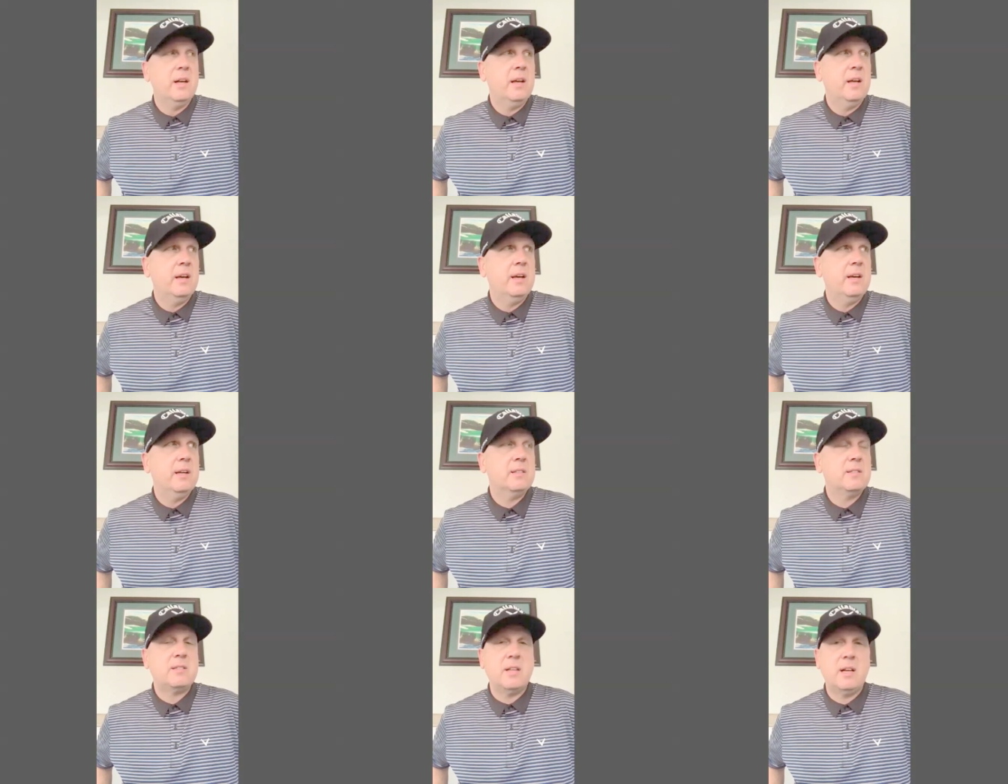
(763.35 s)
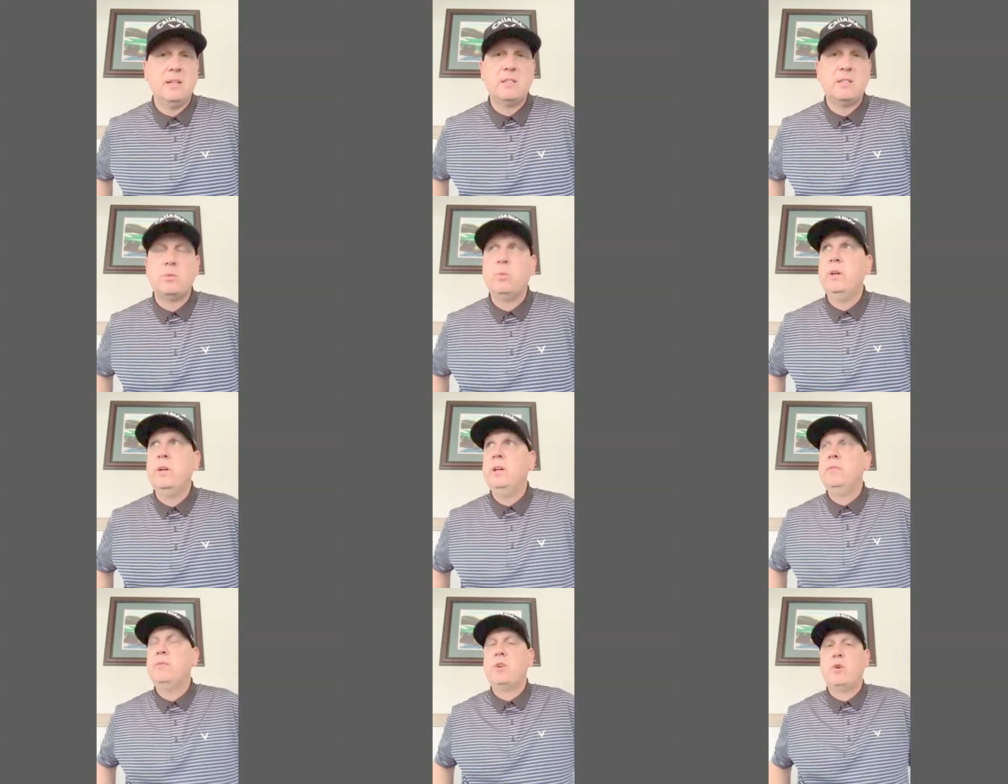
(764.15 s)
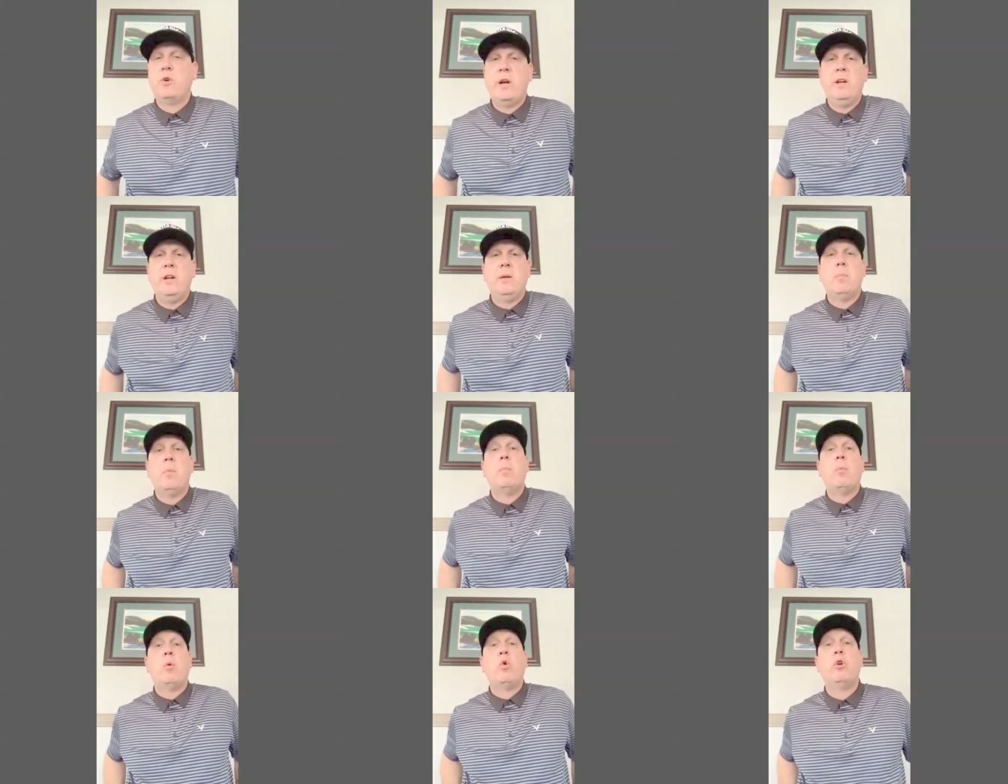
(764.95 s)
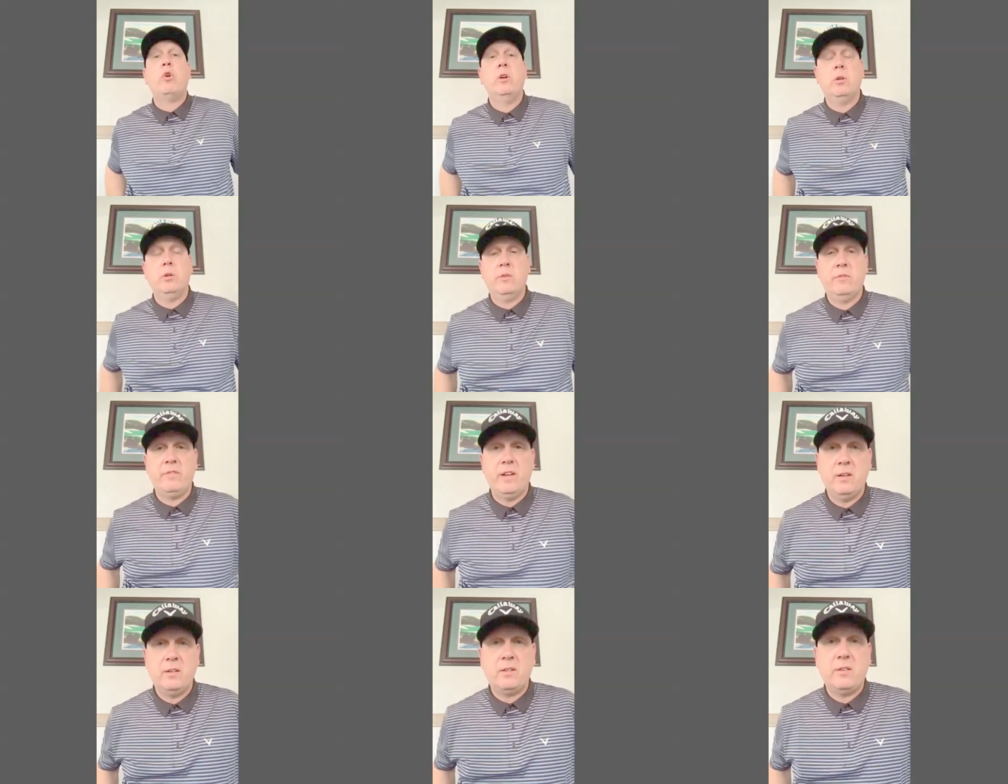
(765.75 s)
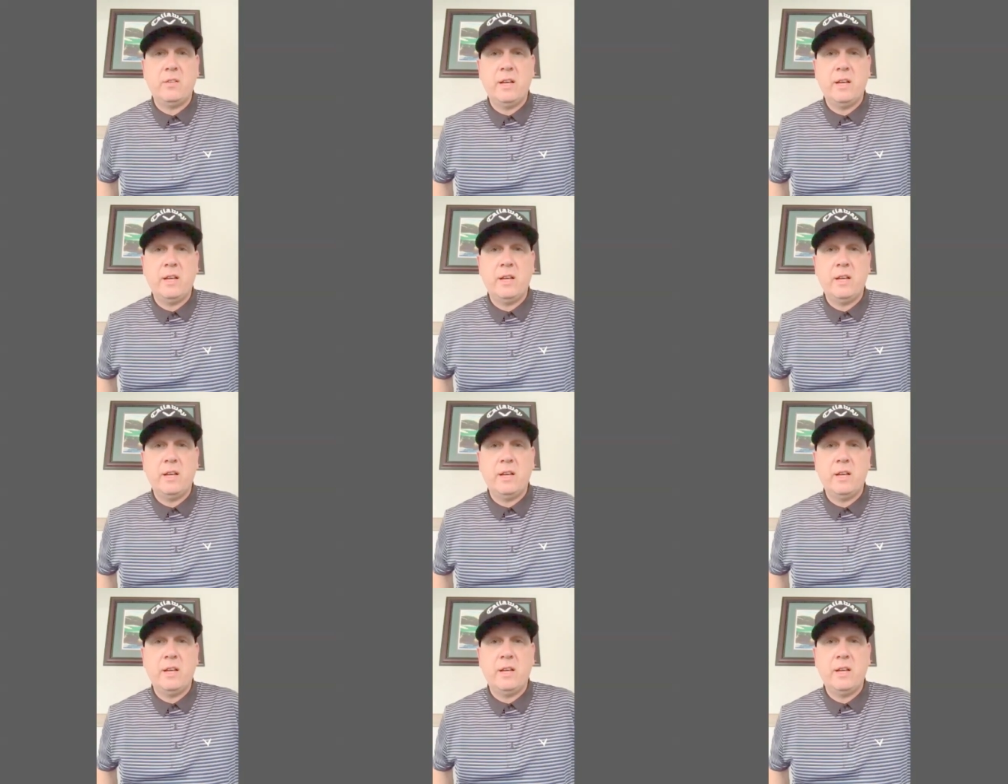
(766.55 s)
And since, we've created a memorial event